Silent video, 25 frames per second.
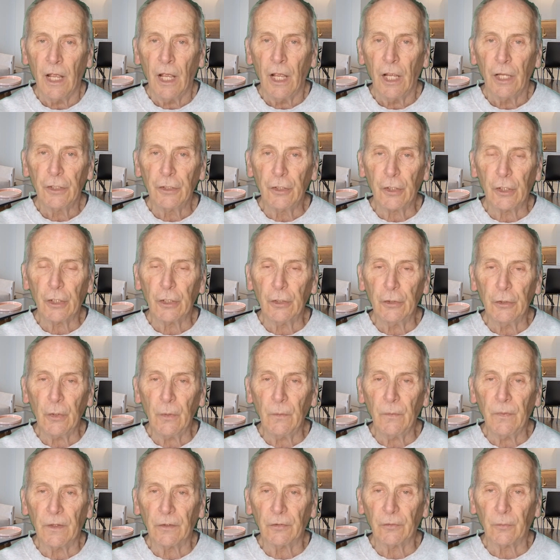you can do
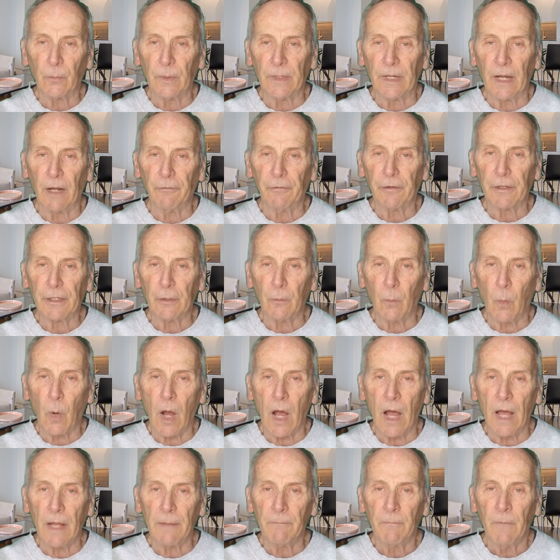this whenever you
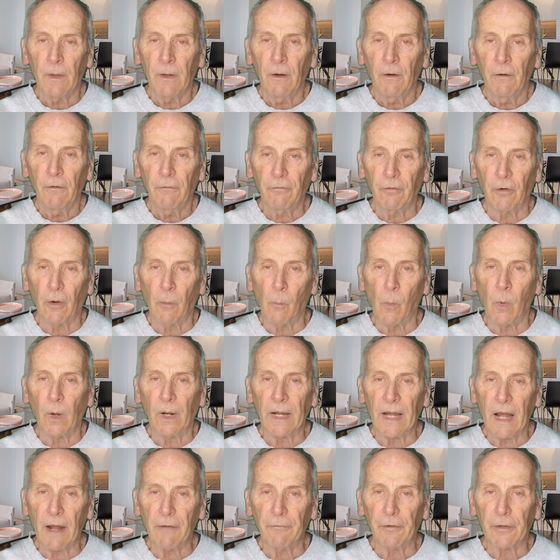want from
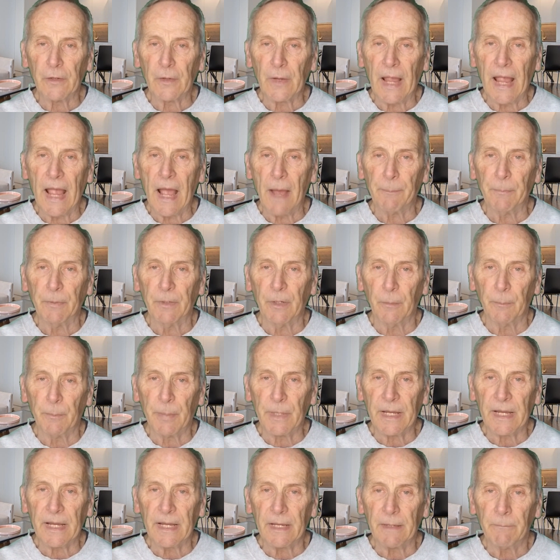wherever you happen to
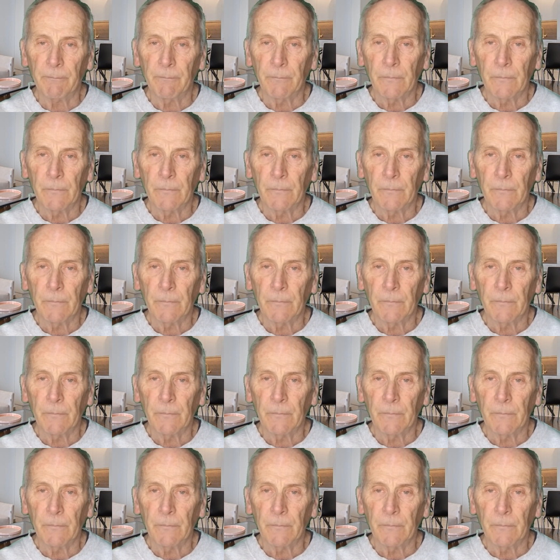be.